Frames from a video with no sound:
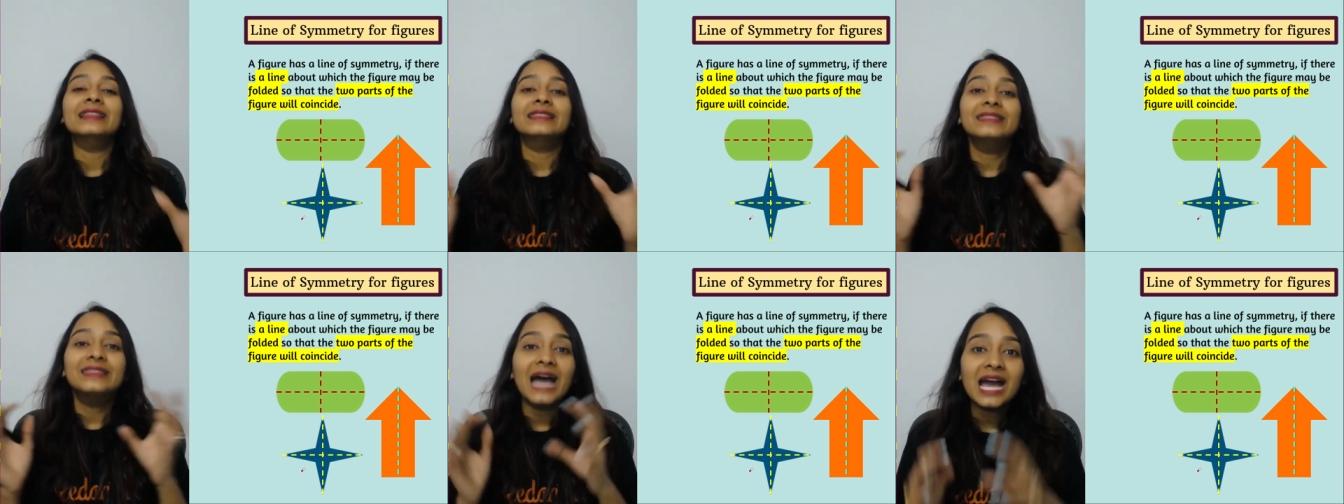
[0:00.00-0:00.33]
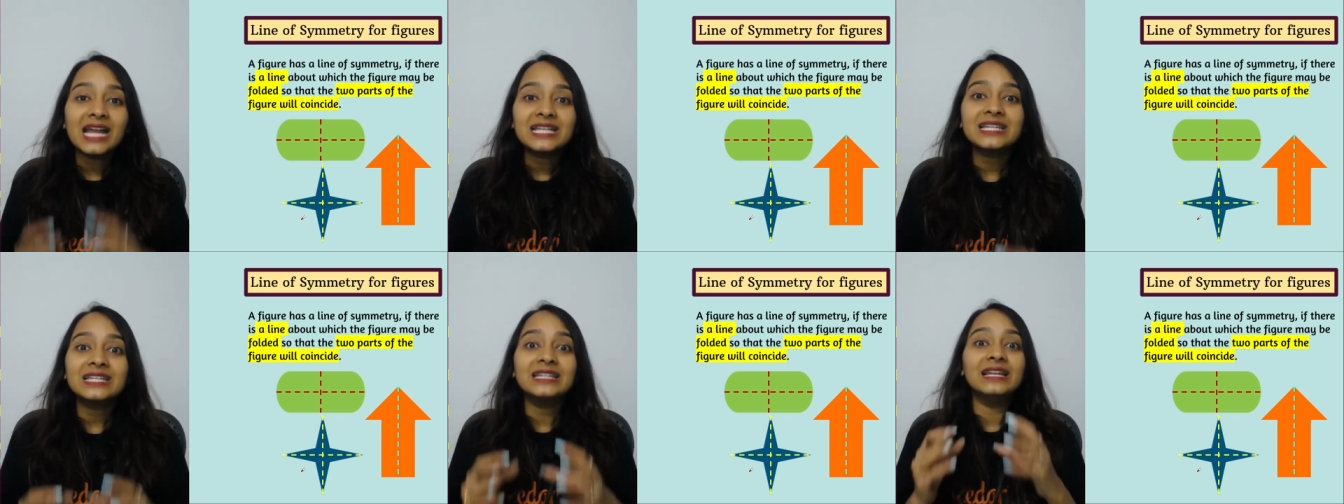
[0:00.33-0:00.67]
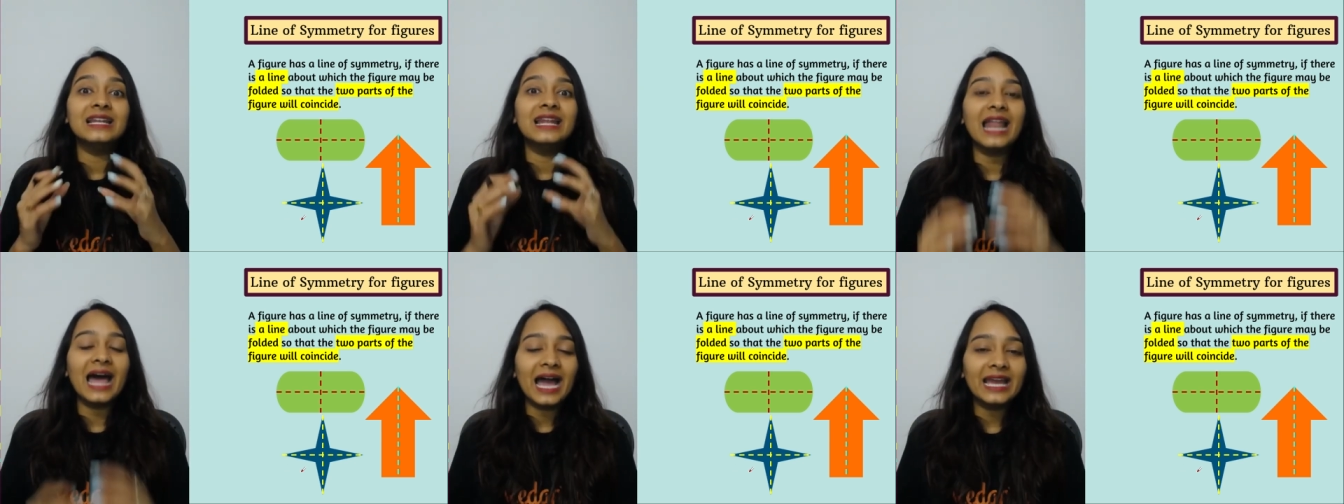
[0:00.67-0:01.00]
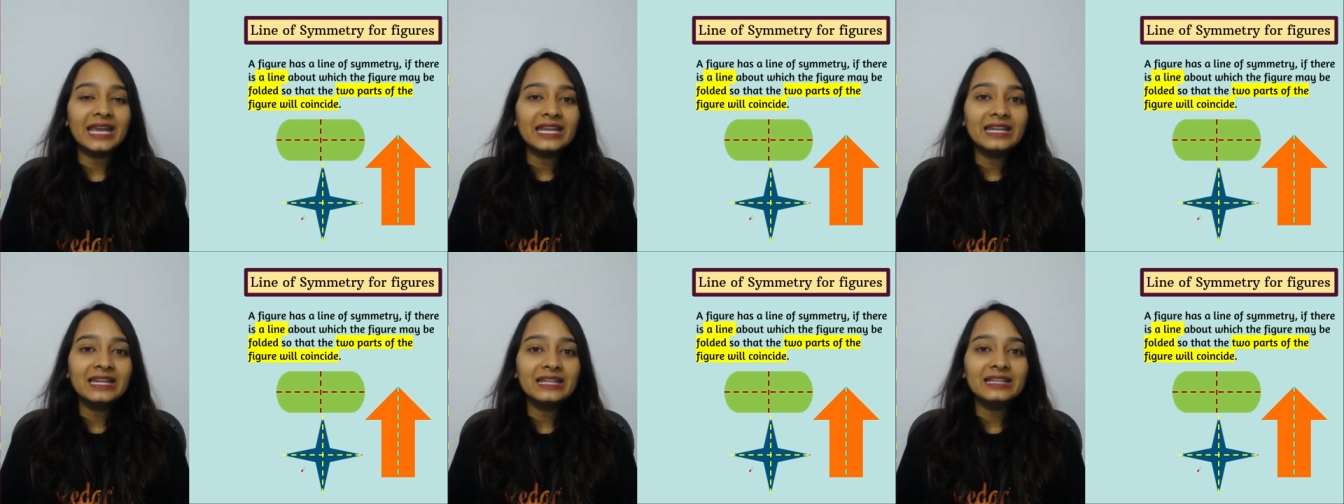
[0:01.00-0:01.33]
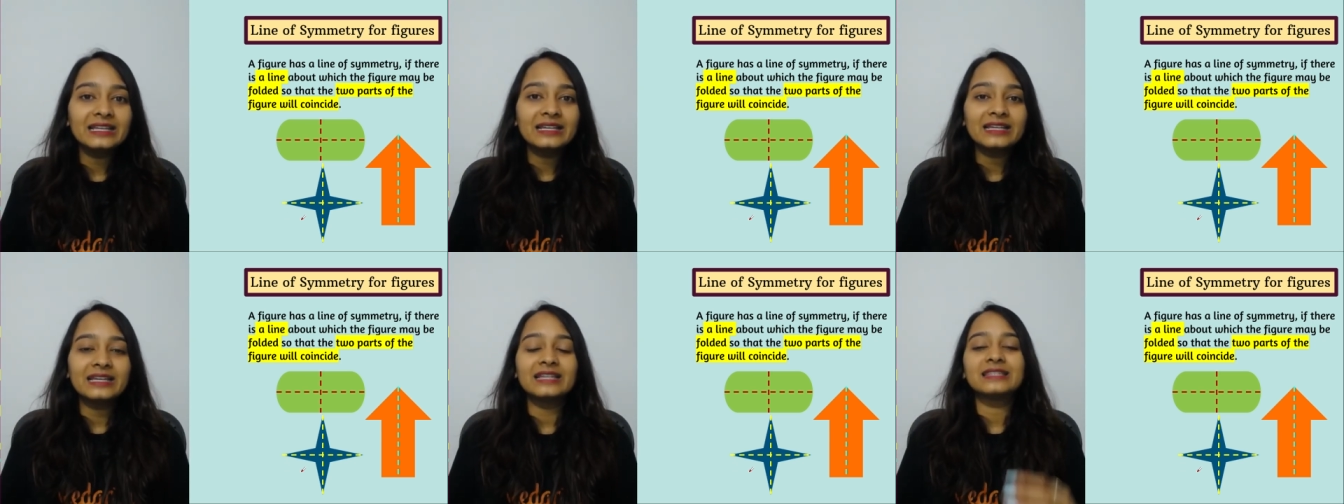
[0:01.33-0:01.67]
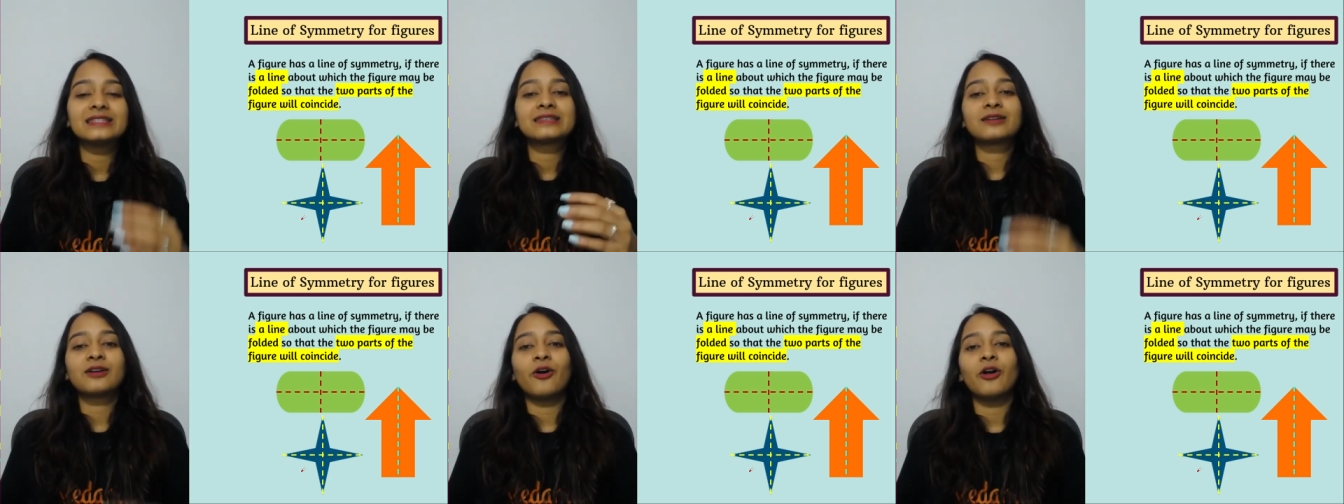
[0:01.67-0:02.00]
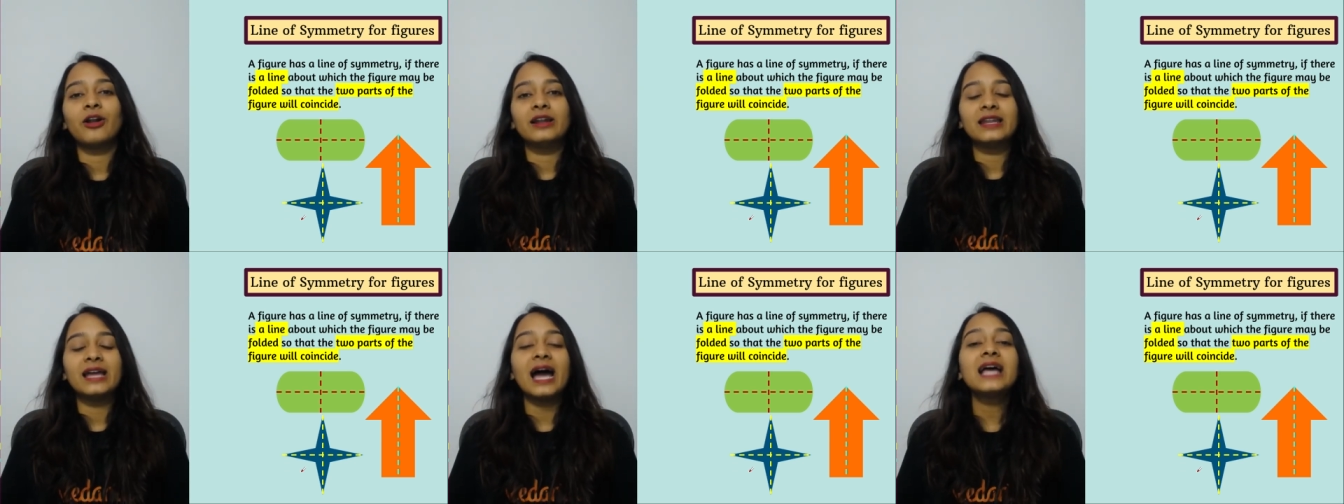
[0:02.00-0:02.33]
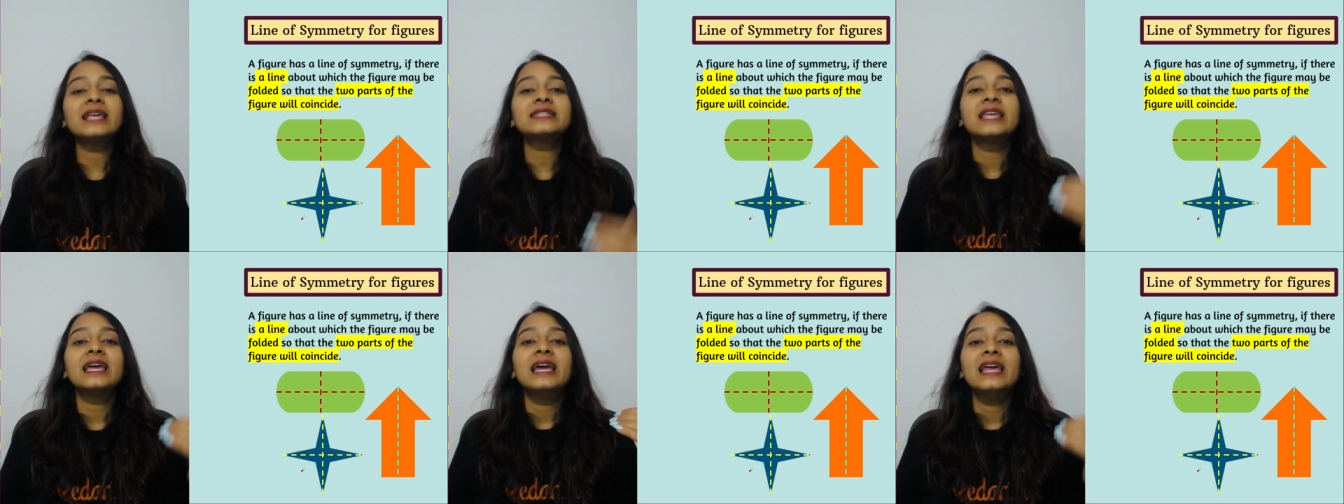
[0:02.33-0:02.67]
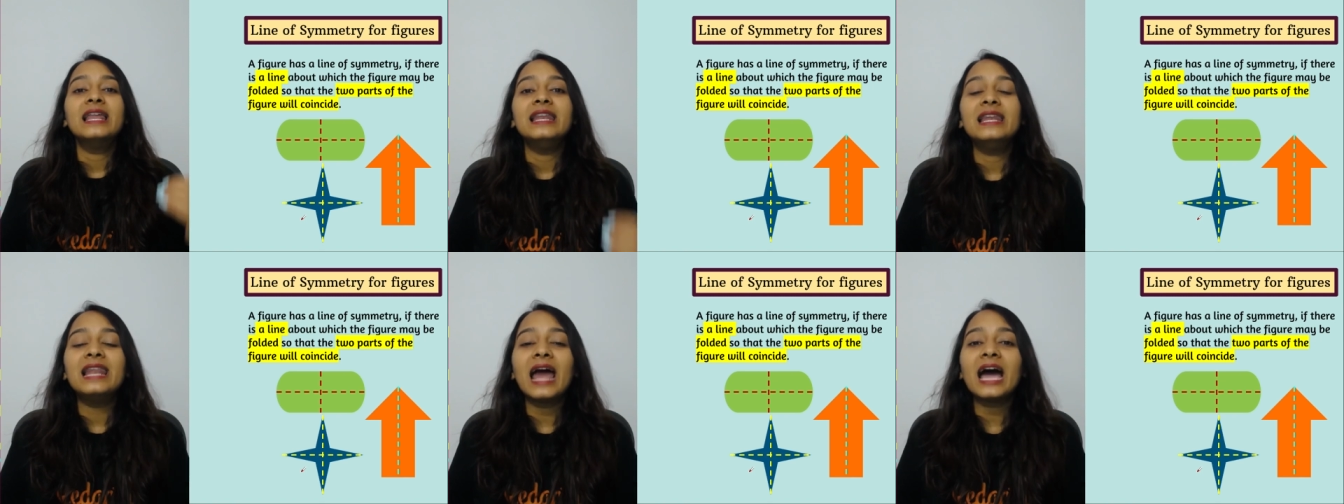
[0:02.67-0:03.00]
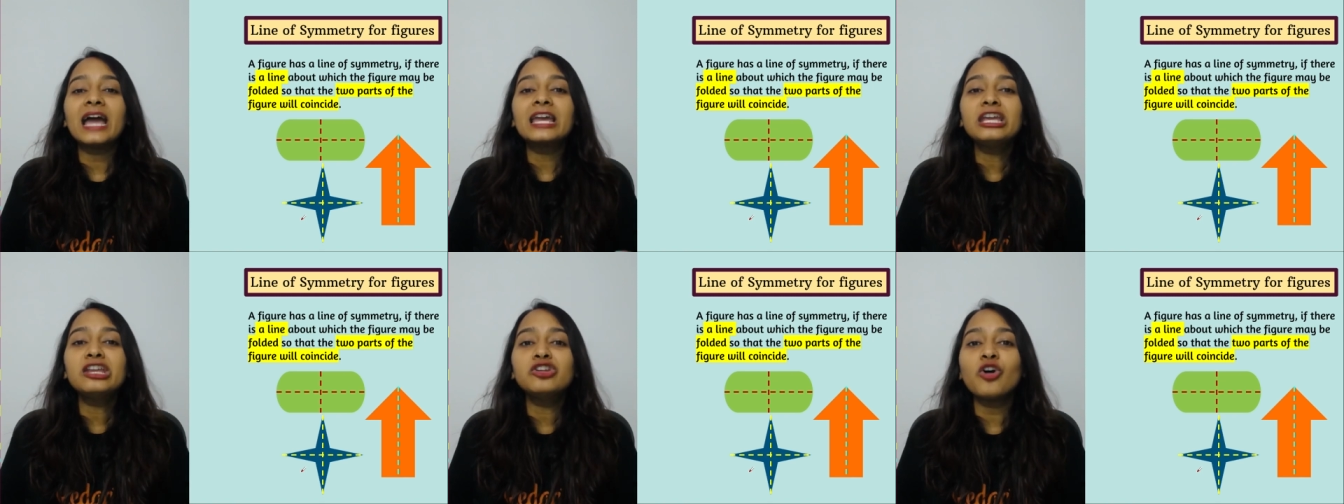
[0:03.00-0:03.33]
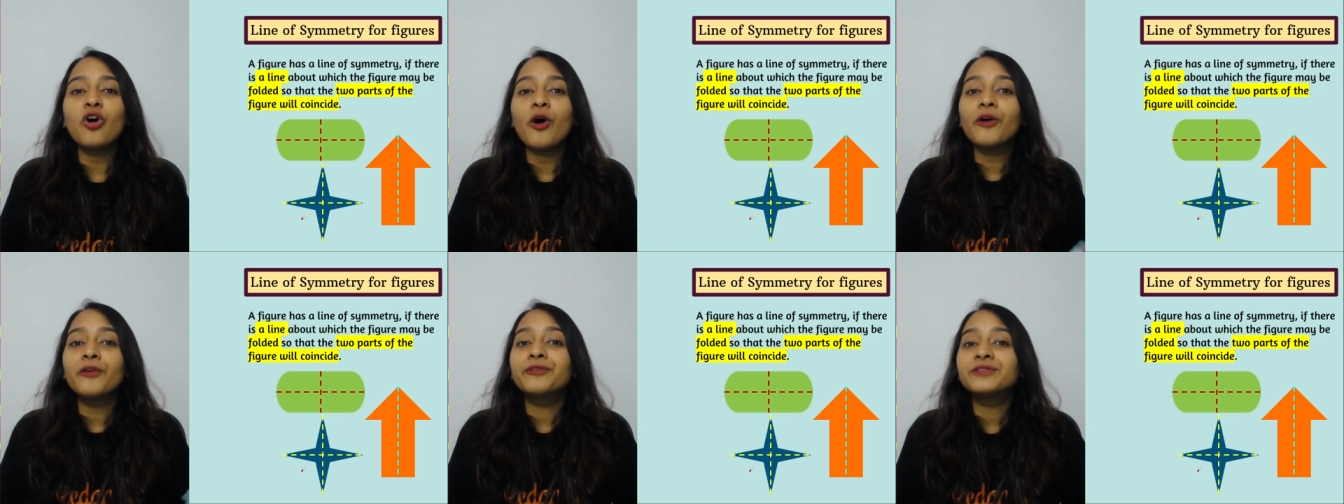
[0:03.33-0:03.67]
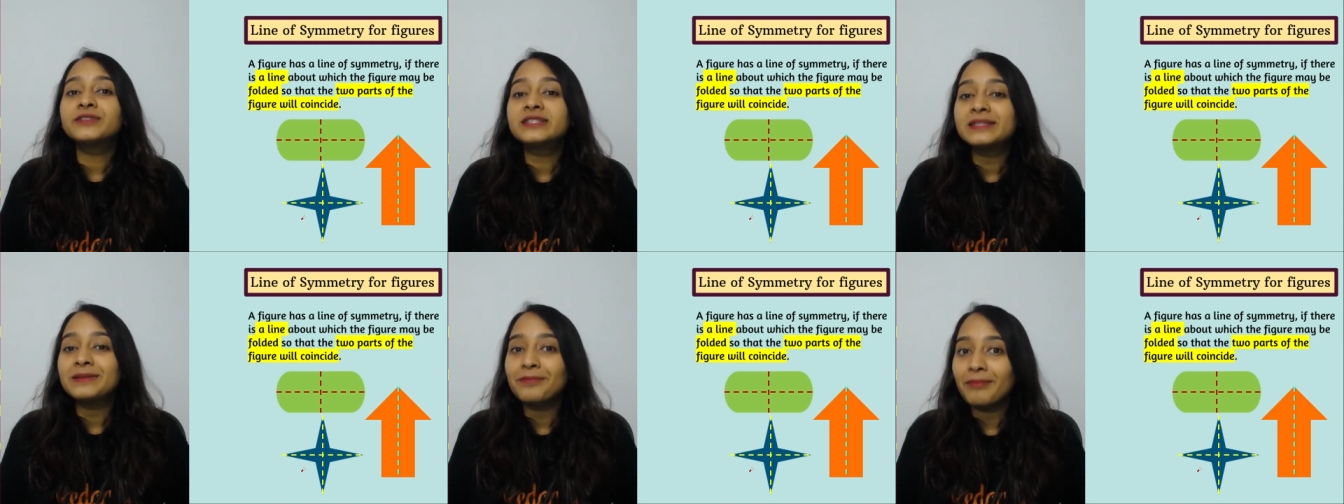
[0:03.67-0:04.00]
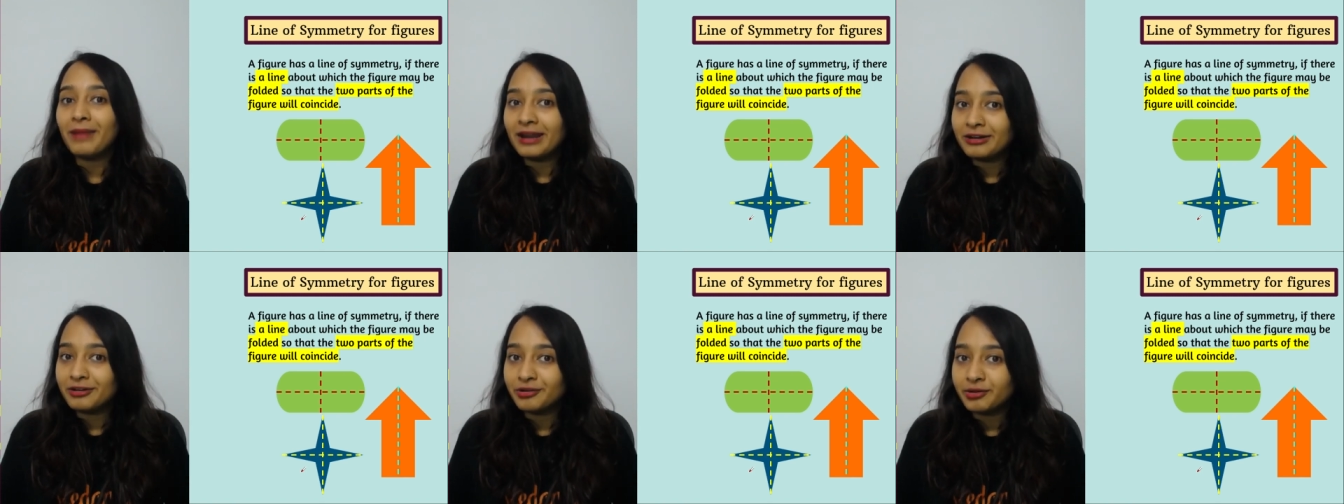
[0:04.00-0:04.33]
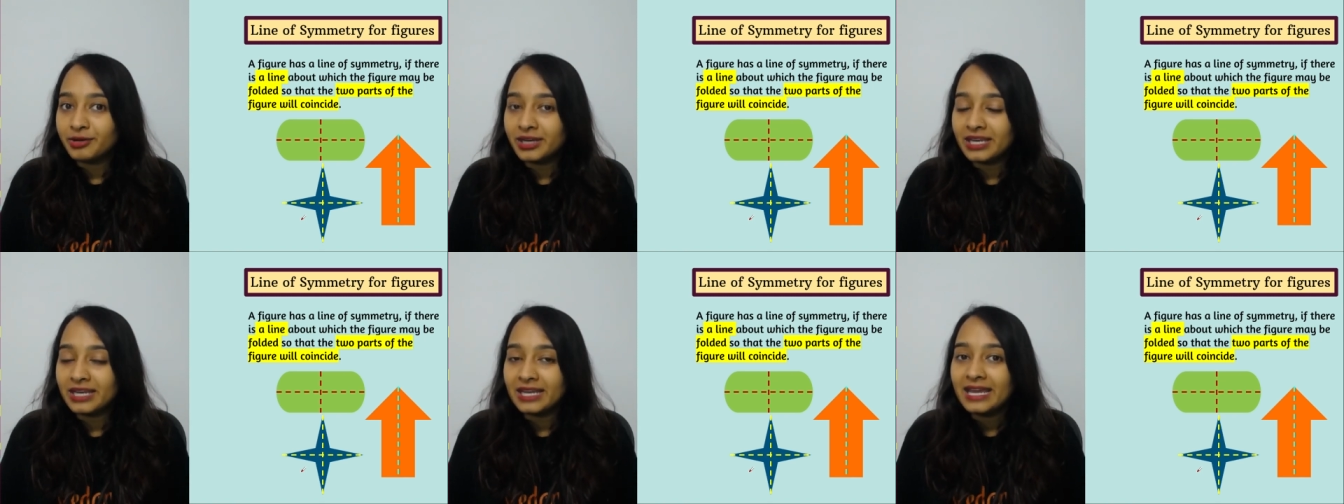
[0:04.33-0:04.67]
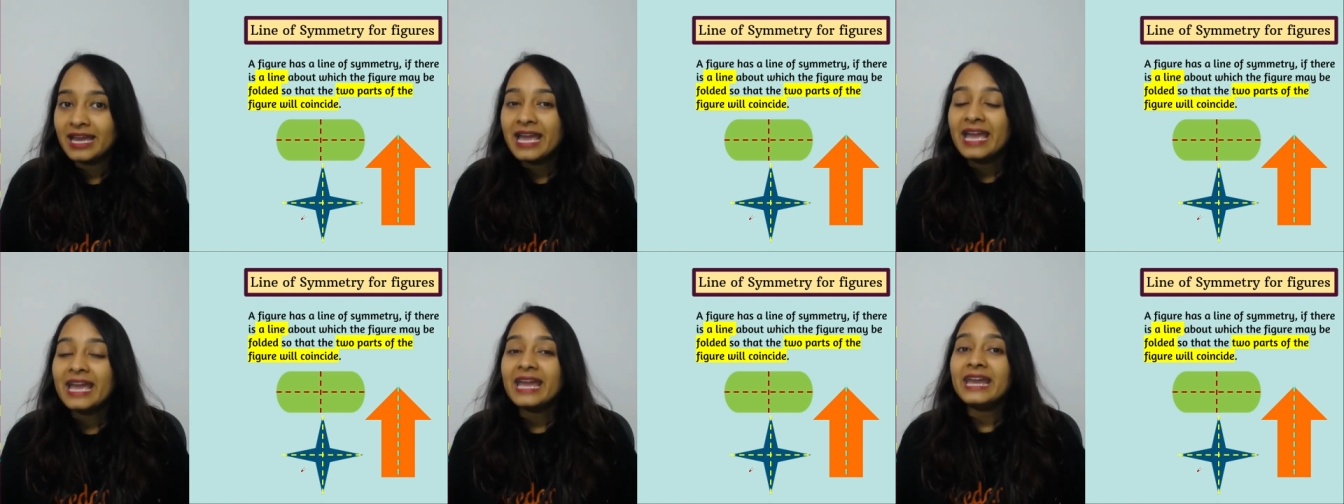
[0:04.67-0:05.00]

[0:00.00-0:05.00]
That line is called as line of symmetry.